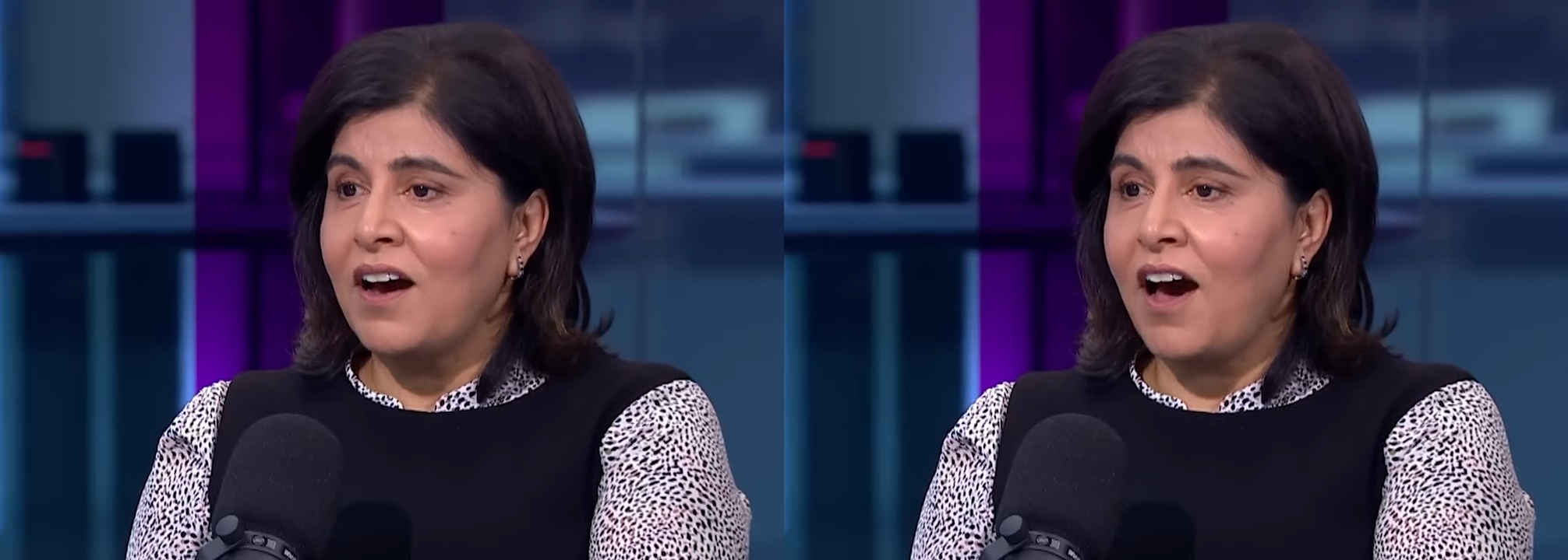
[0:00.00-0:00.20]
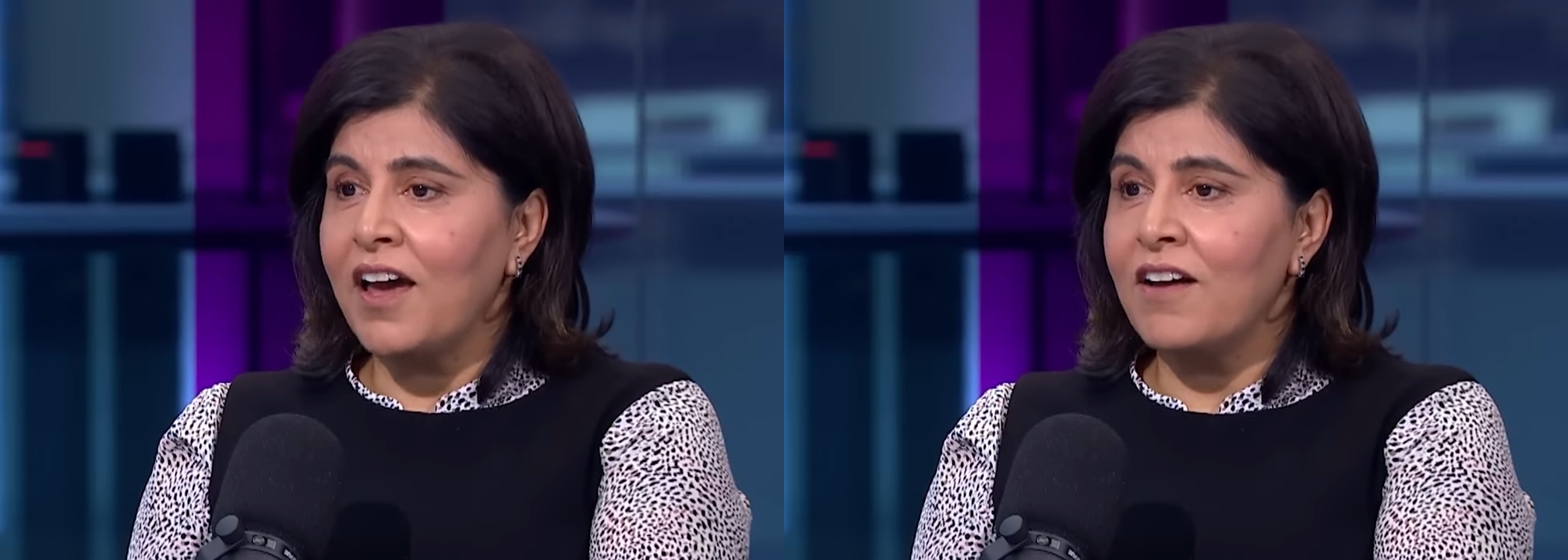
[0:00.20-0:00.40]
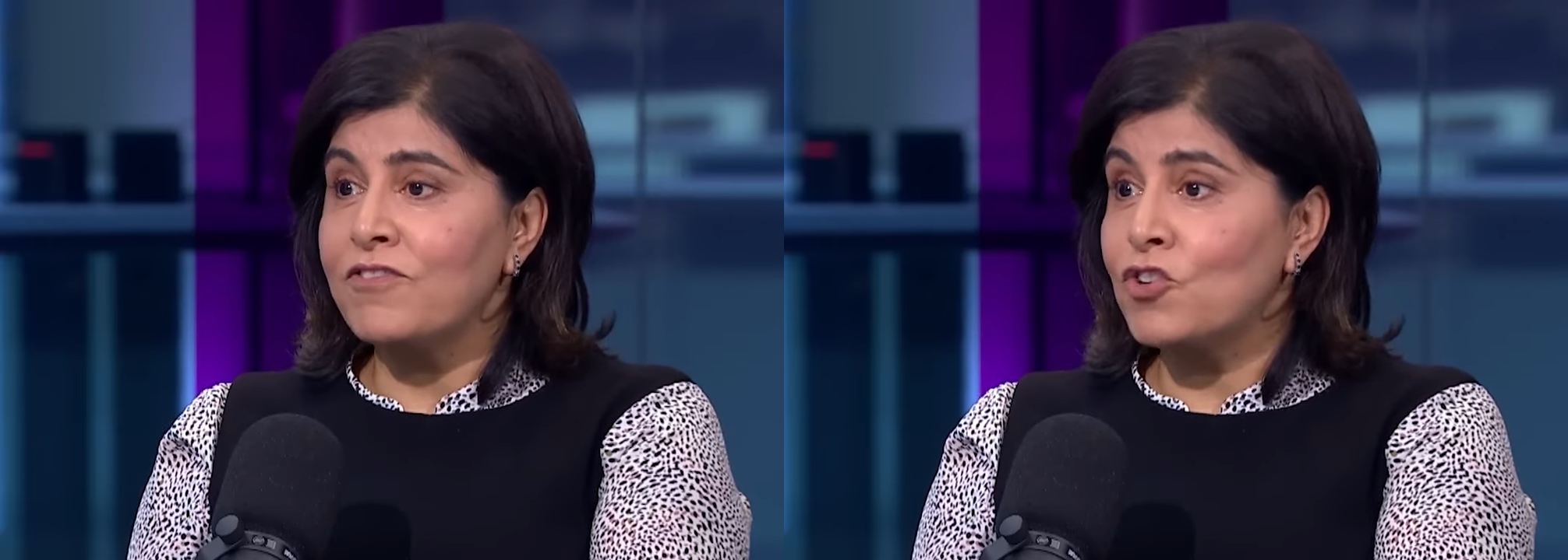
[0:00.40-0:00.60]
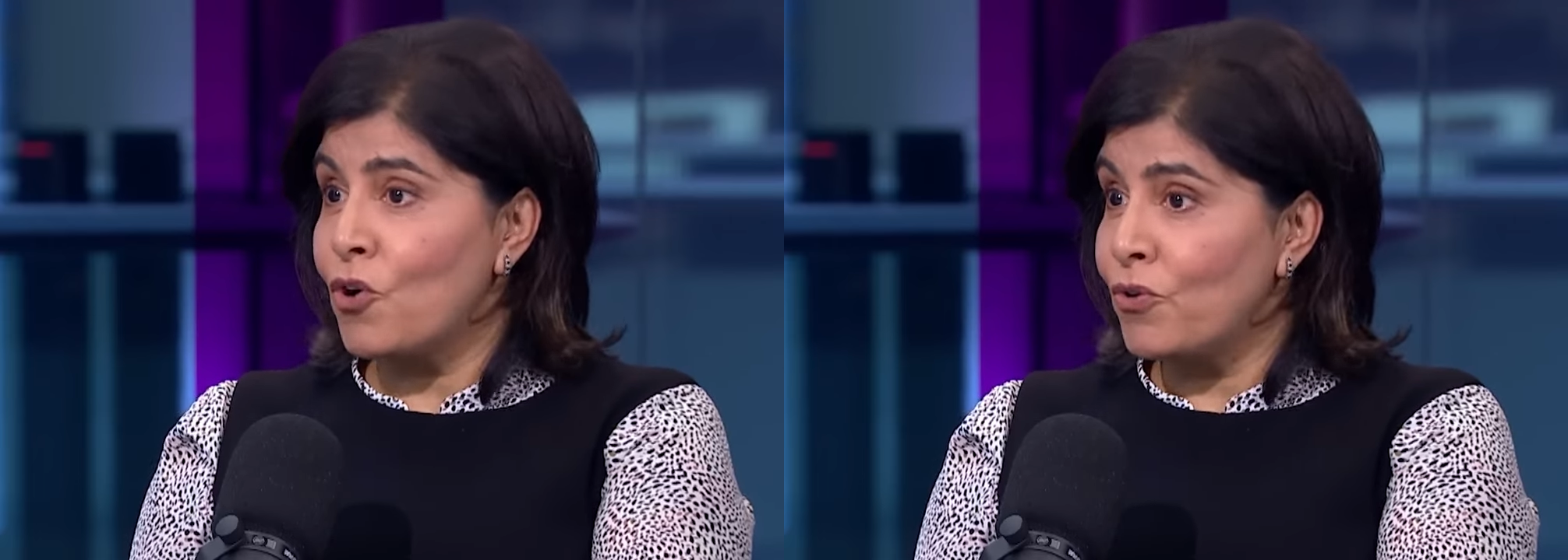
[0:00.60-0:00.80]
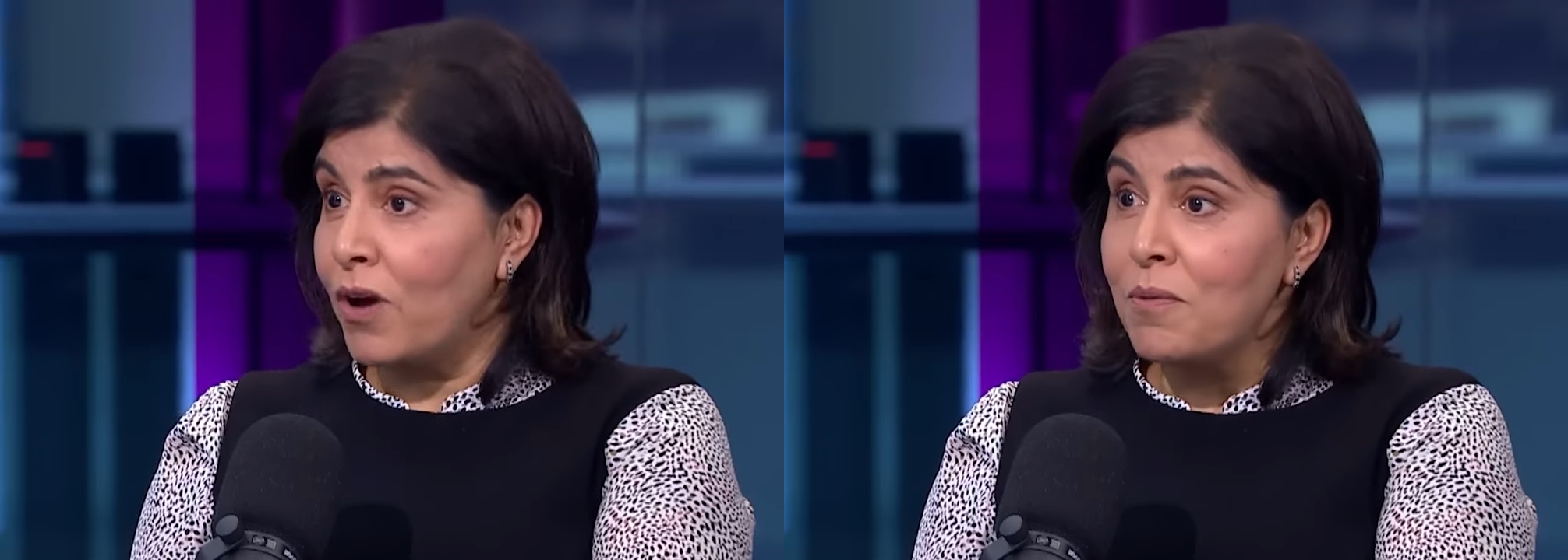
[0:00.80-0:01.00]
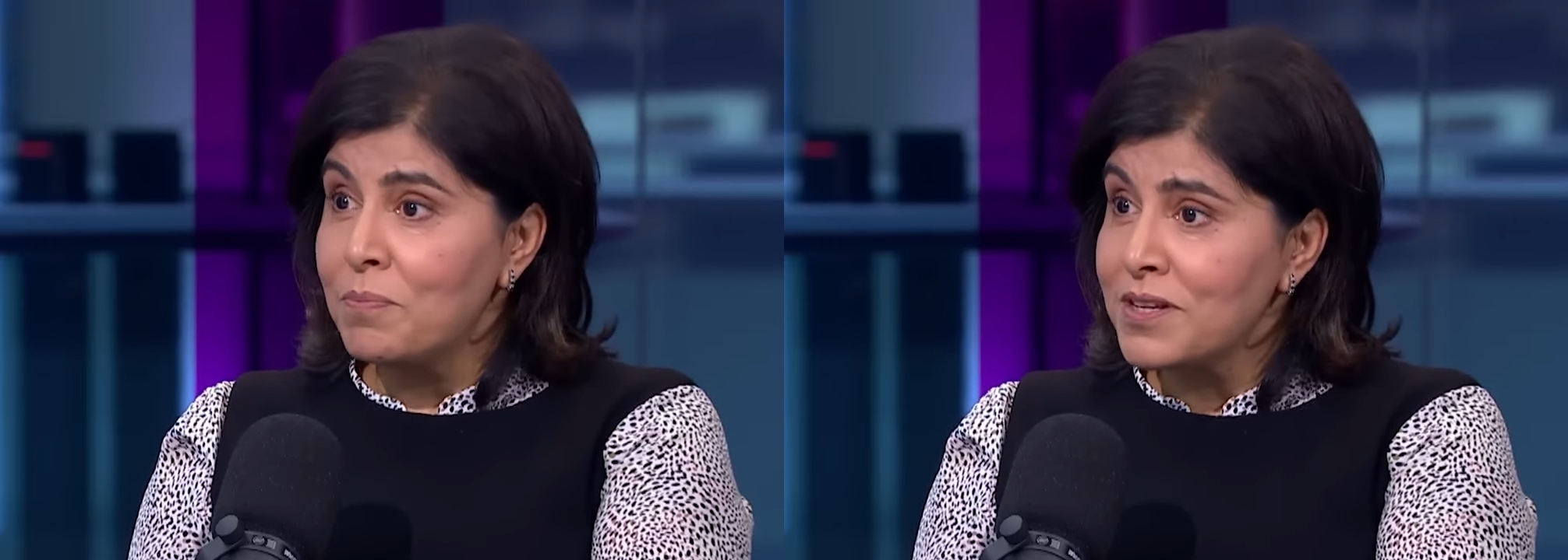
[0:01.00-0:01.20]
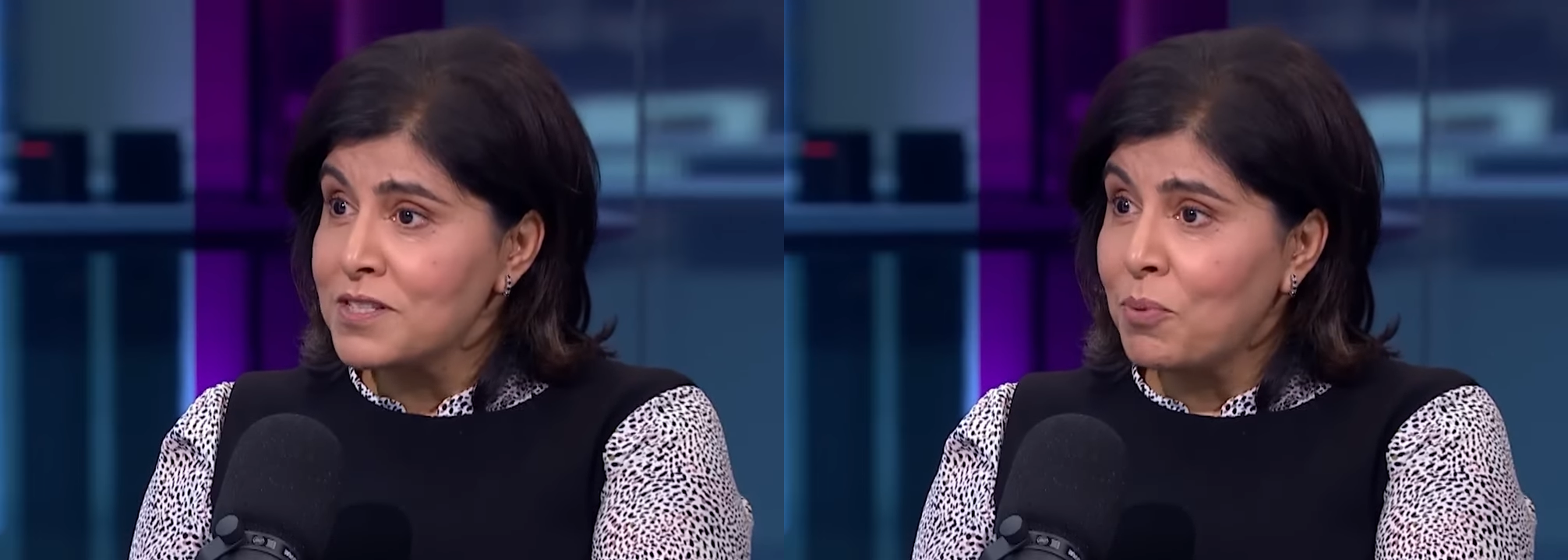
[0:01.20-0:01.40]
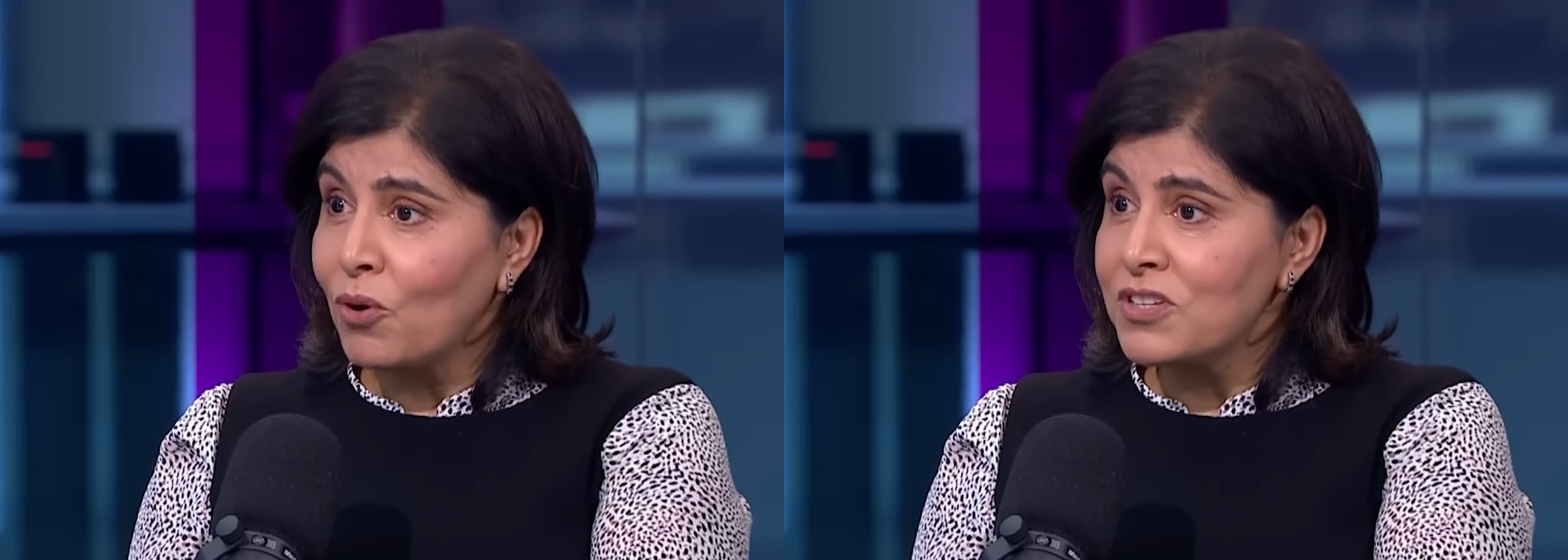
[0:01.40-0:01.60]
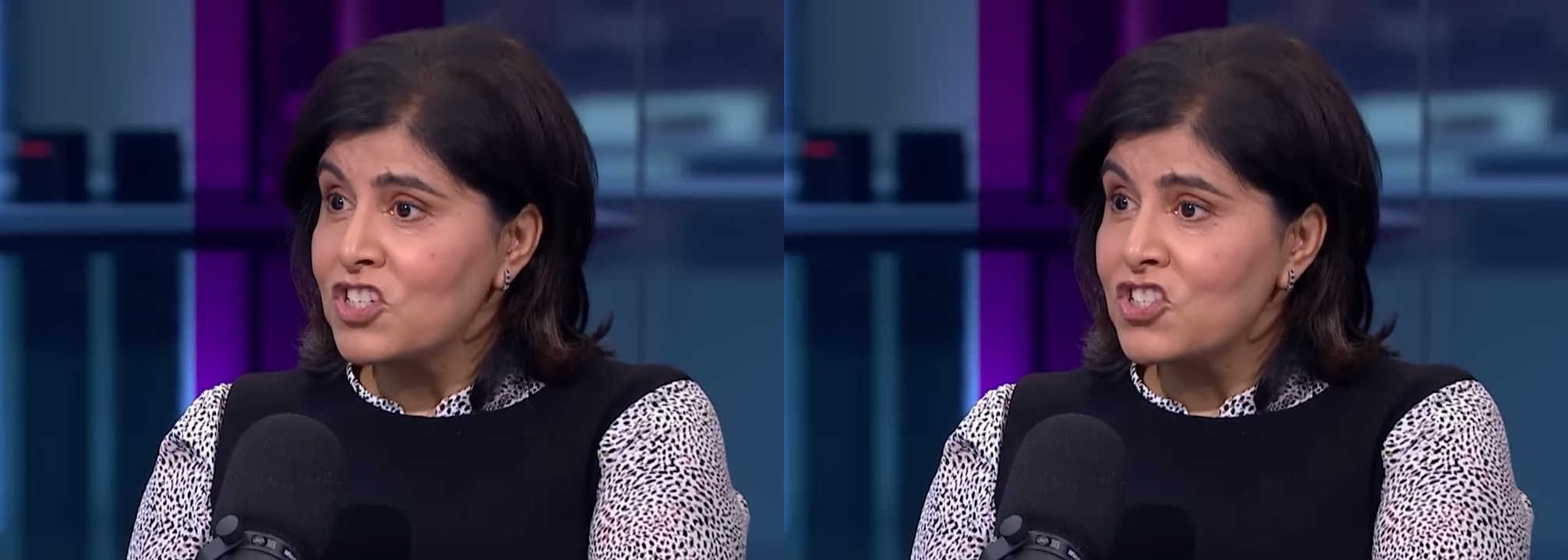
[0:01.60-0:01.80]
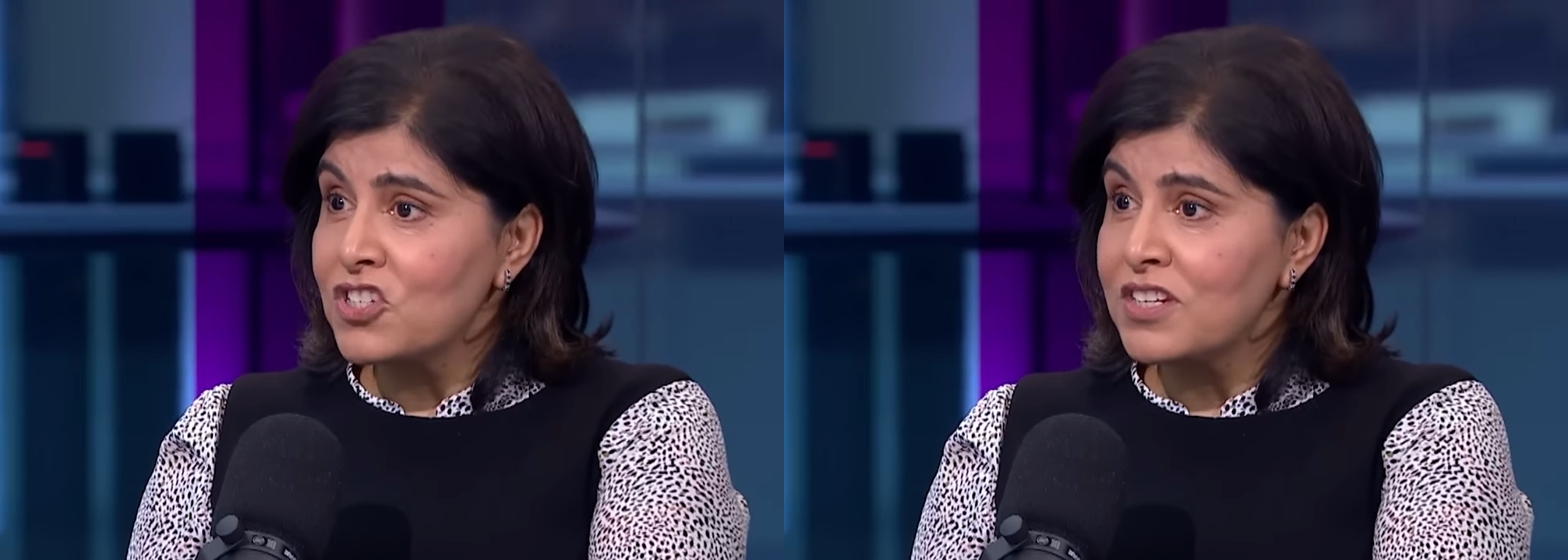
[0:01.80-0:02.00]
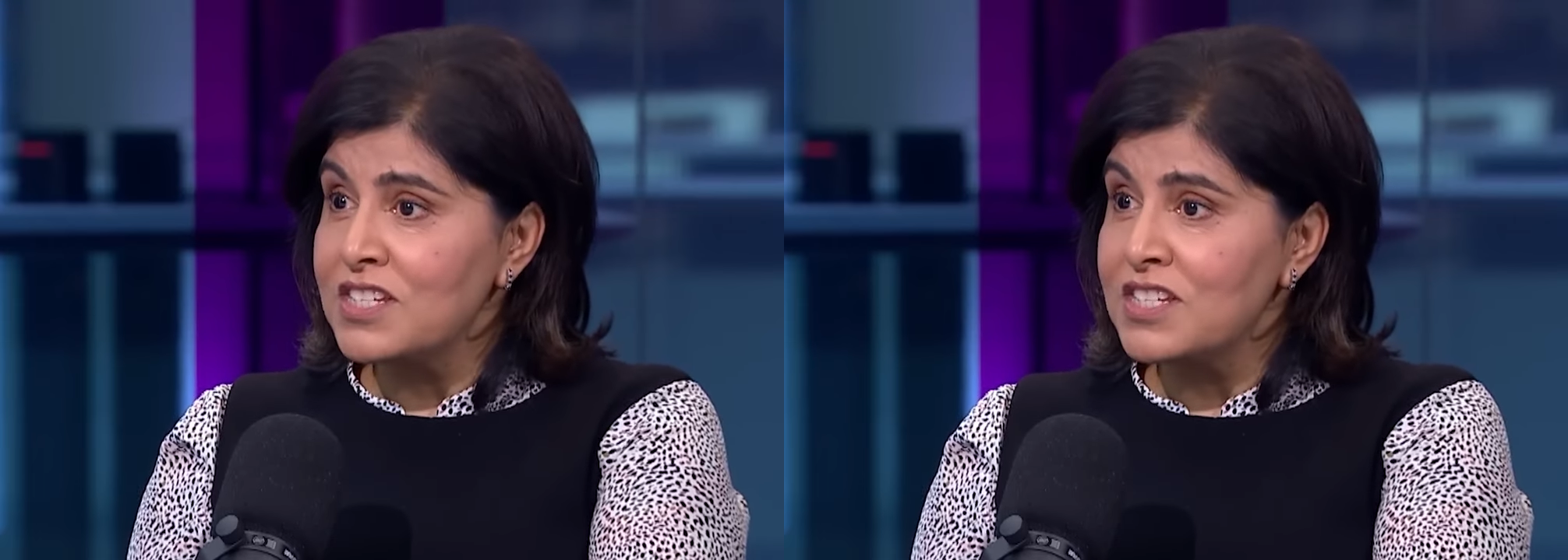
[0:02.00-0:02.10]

I have grown up as a politician.